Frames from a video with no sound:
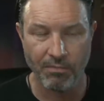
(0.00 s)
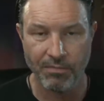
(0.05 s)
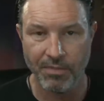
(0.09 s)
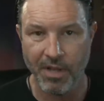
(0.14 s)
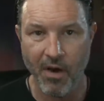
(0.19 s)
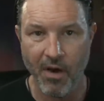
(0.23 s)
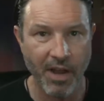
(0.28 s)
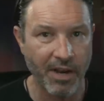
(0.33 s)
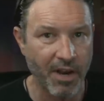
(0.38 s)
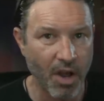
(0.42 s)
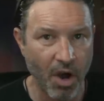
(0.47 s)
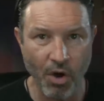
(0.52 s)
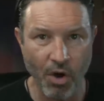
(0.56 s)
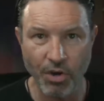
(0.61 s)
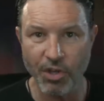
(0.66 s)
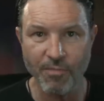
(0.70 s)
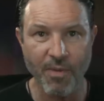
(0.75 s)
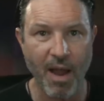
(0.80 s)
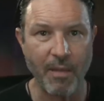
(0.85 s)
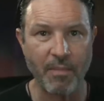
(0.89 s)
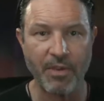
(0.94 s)
Now, I know you
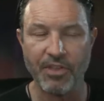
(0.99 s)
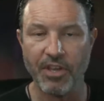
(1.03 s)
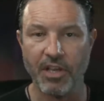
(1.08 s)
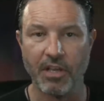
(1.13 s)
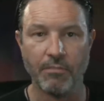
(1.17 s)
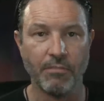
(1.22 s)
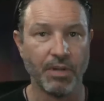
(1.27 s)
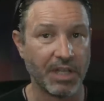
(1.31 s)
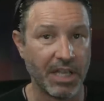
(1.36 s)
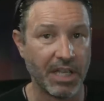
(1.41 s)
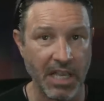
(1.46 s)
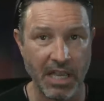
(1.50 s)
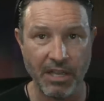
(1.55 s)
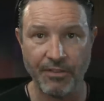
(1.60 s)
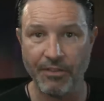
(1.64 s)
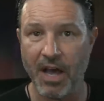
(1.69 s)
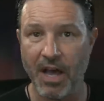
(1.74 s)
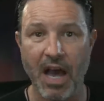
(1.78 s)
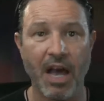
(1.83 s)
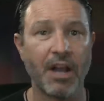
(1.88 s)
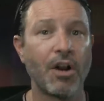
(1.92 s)
might be thinking, but Keith,
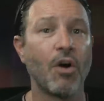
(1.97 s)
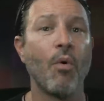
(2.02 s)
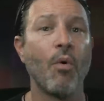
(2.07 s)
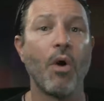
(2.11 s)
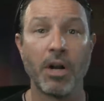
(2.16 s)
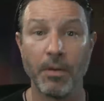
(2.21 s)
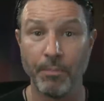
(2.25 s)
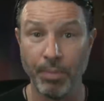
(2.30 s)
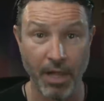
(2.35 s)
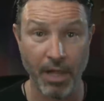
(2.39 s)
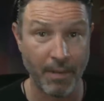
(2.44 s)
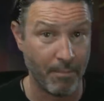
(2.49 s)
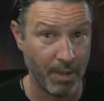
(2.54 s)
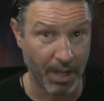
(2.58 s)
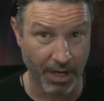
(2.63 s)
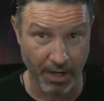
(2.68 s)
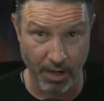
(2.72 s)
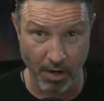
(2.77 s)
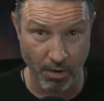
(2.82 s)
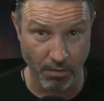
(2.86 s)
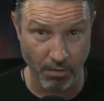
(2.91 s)
I don't want to play
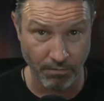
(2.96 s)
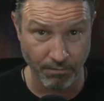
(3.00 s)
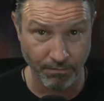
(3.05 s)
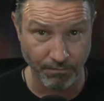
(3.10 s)
bingo.